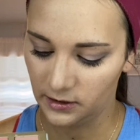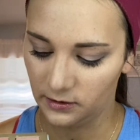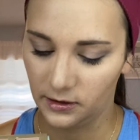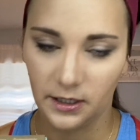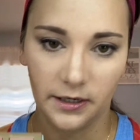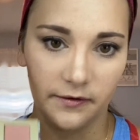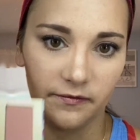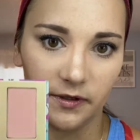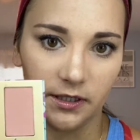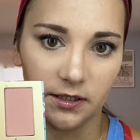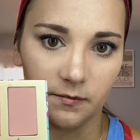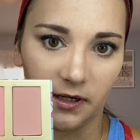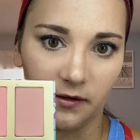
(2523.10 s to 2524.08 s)
Love
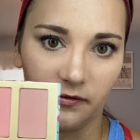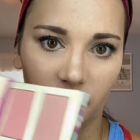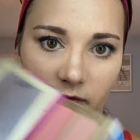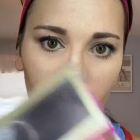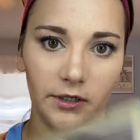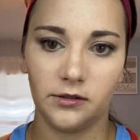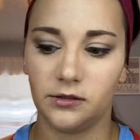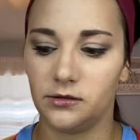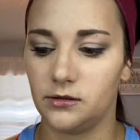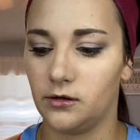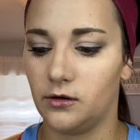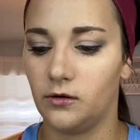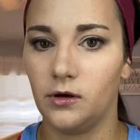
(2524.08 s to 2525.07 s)
is my favorite.
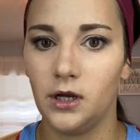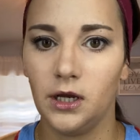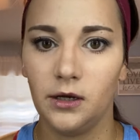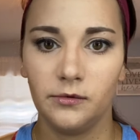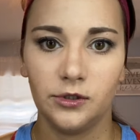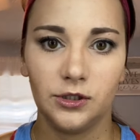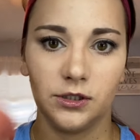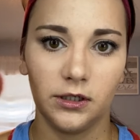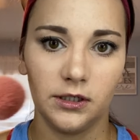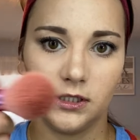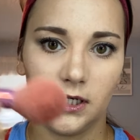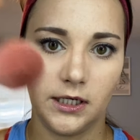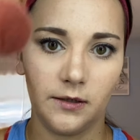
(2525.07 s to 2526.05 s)
So I'm just gonna
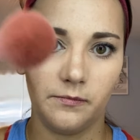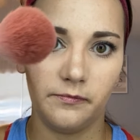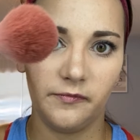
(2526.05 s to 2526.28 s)
take a